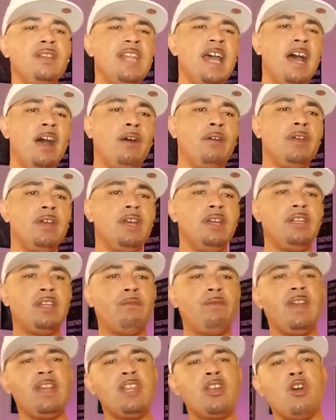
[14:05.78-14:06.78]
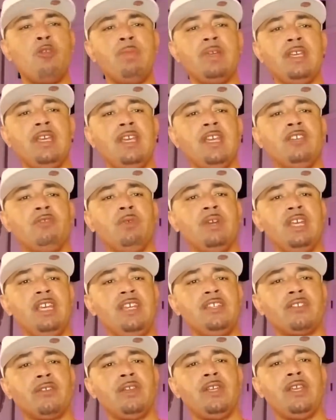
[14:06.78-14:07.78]
now the video begins with
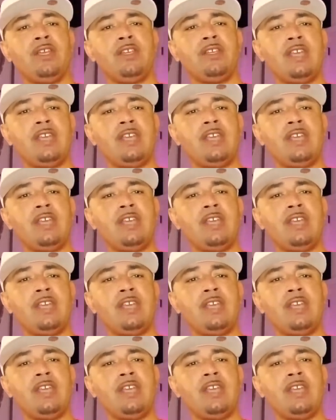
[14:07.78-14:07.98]
Easterling